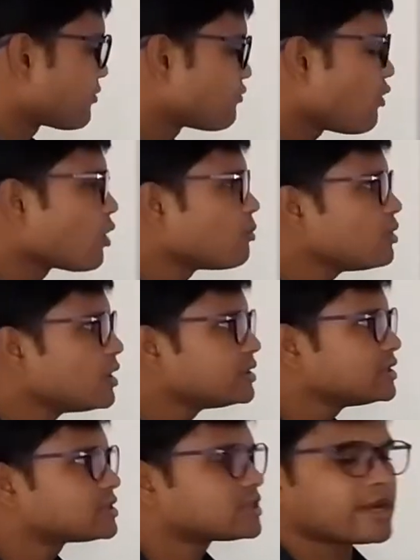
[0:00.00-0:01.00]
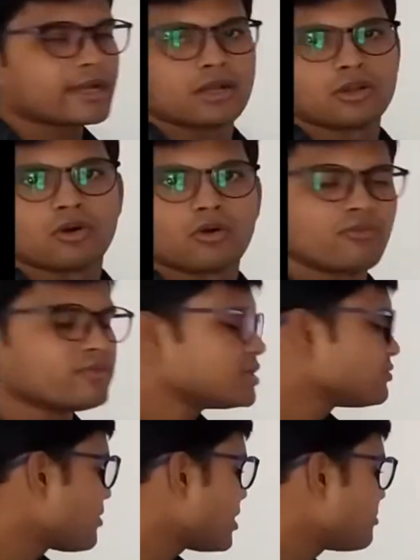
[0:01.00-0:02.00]
formulate this triangle law, which is
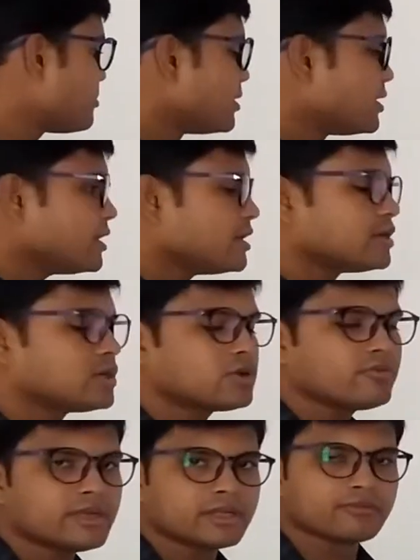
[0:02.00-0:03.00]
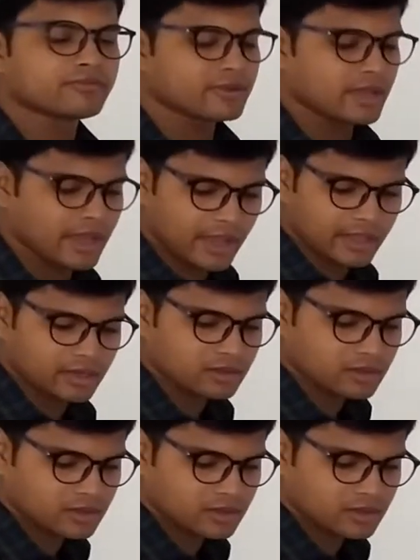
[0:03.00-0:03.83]
very pretty intuitive and